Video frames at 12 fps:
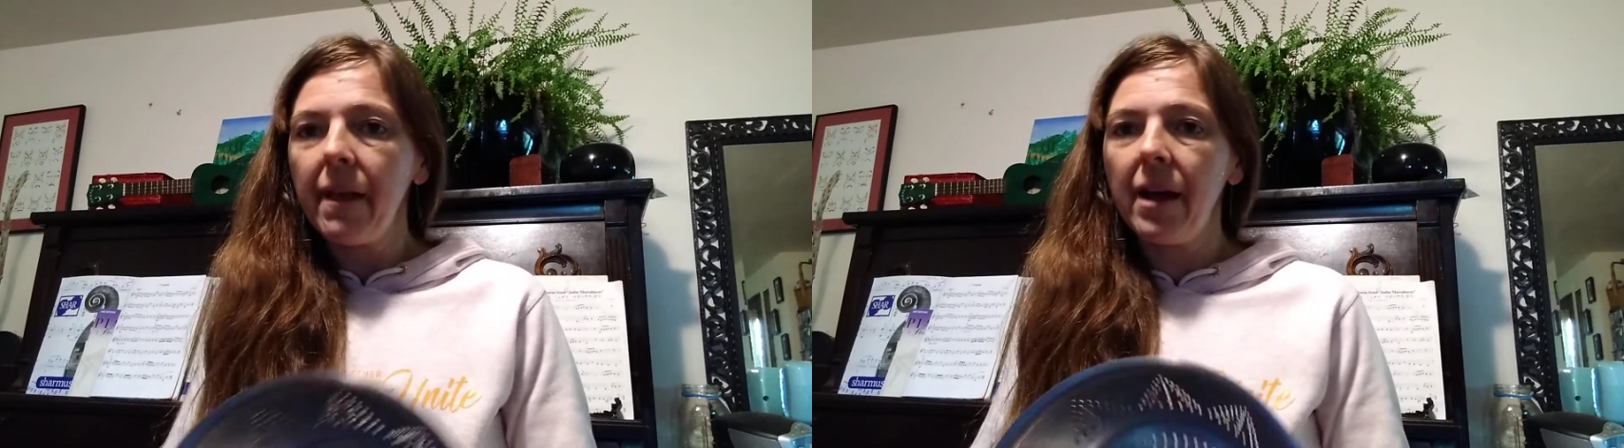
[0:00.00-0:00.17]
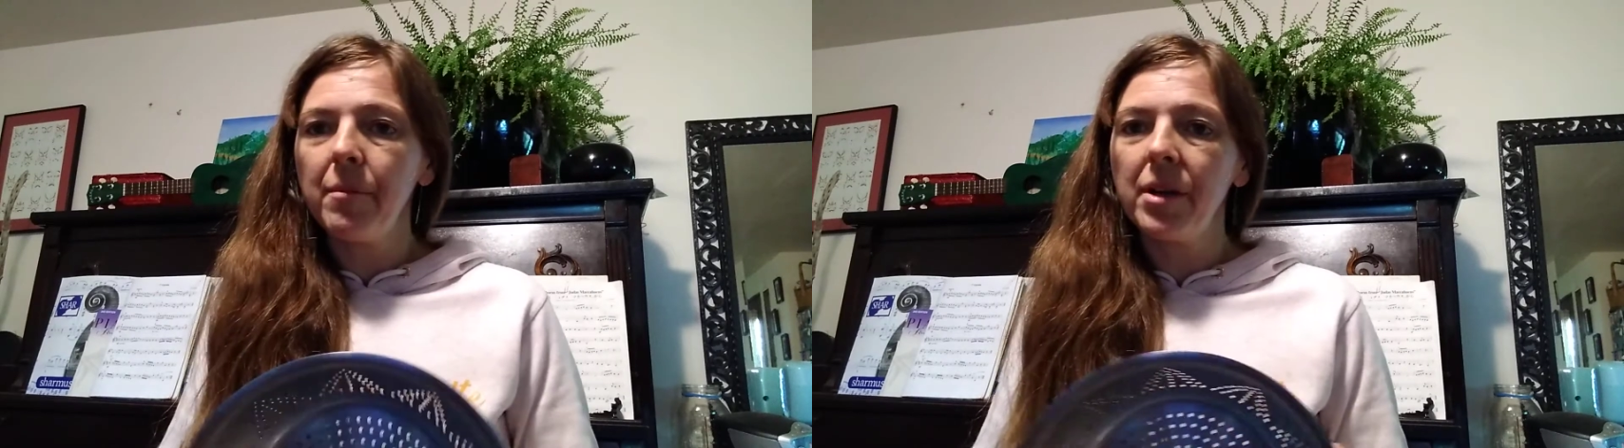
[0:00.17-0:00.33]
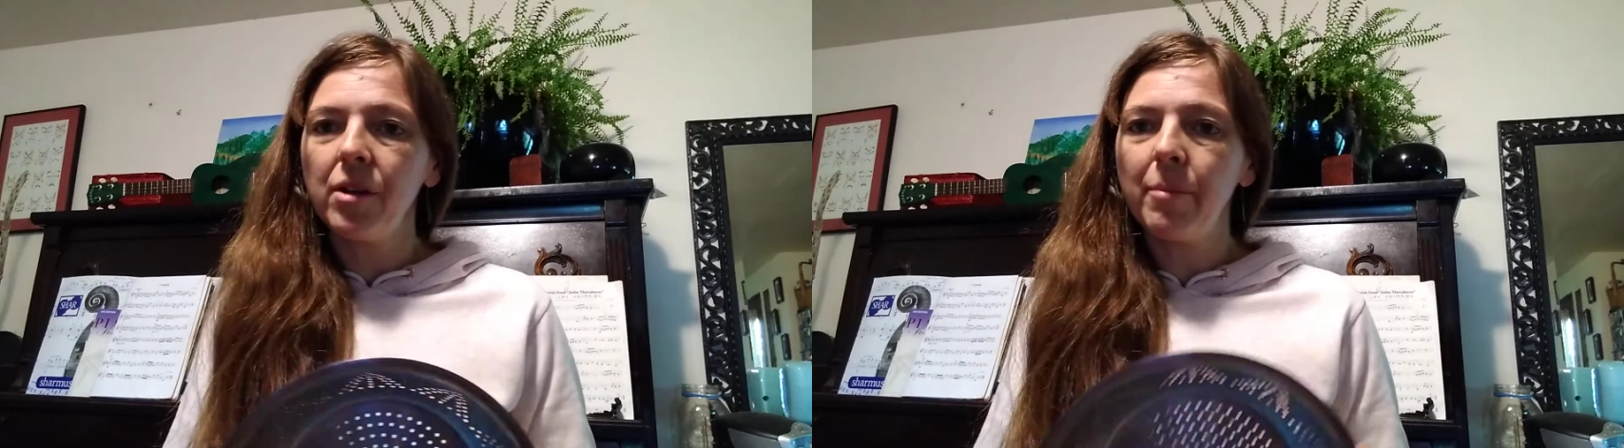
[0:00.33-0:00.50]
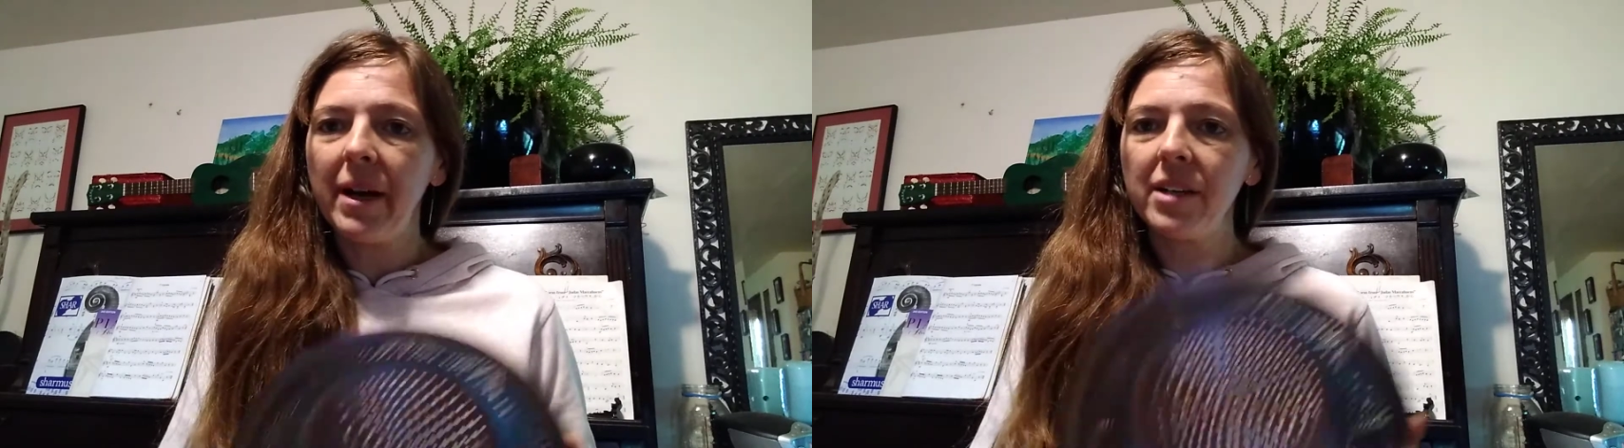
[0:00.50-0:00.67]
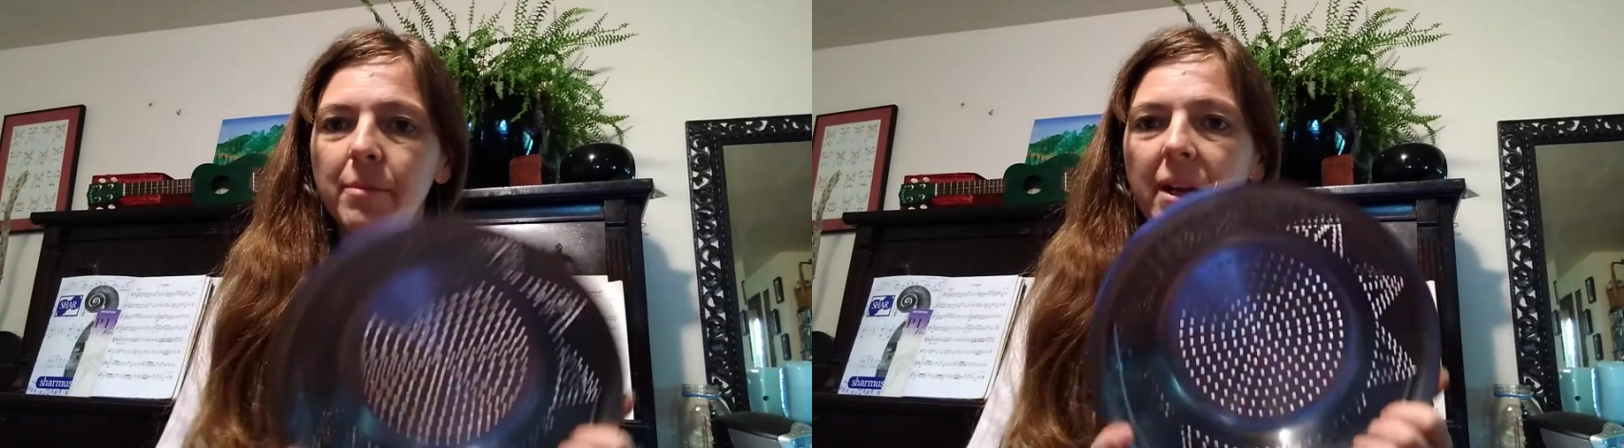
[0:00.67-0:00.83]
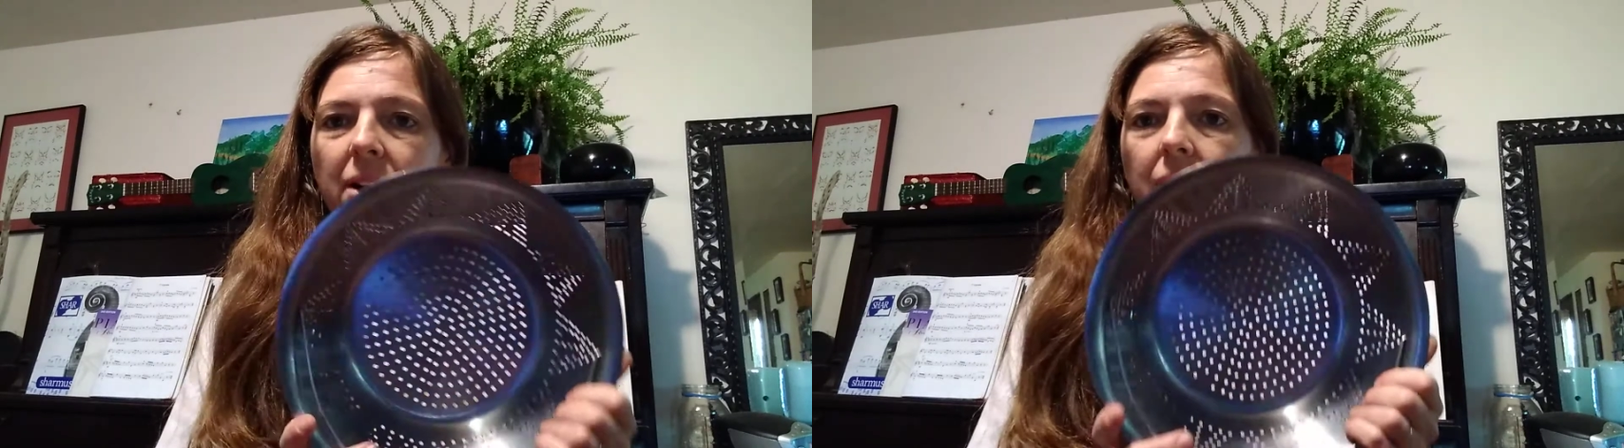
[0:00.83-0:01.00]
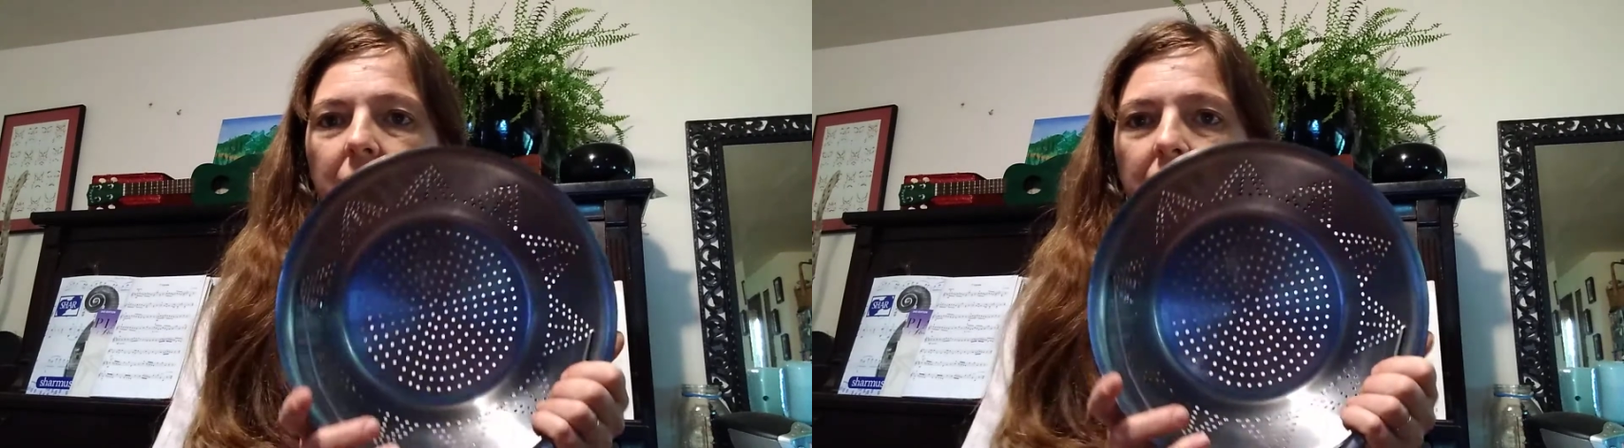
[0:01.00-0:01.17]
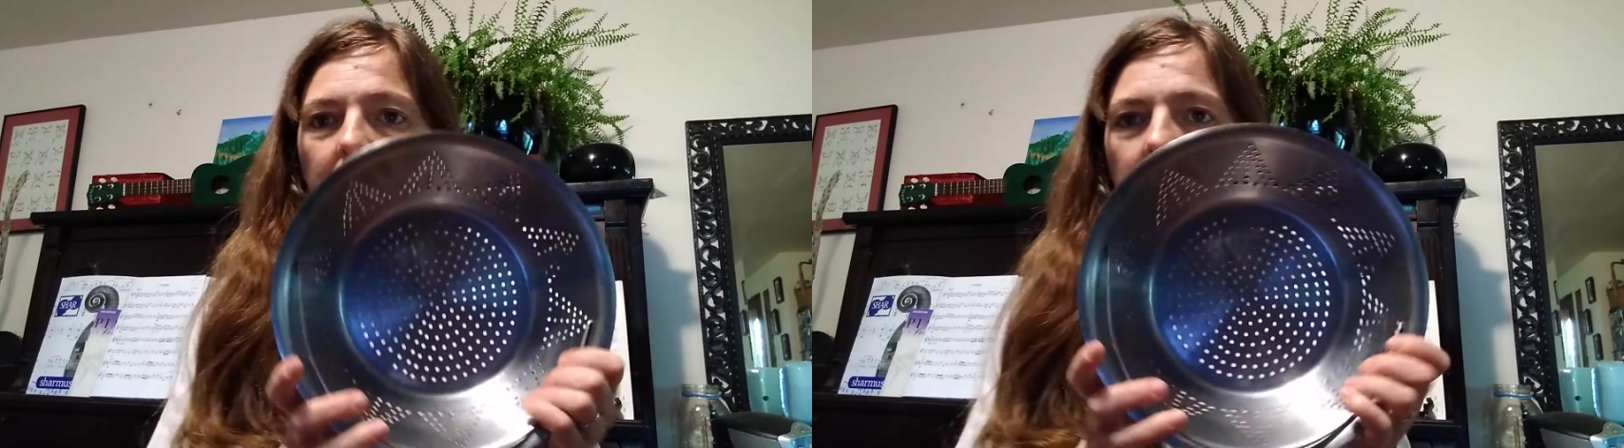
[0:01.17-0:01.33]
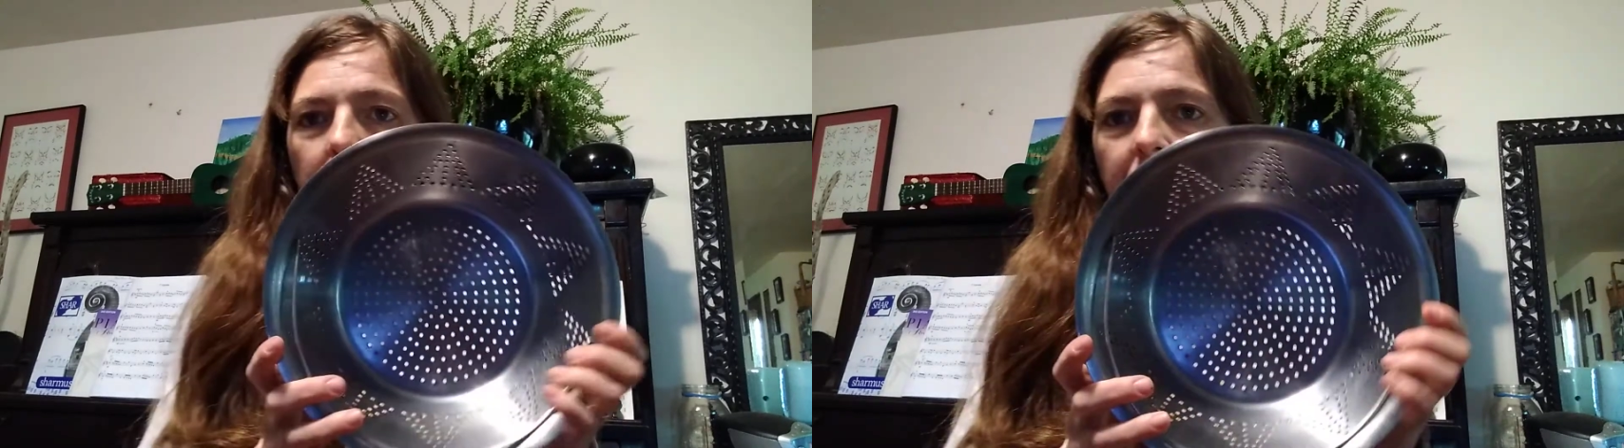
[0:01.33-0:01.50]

I'm going to go back to my colander.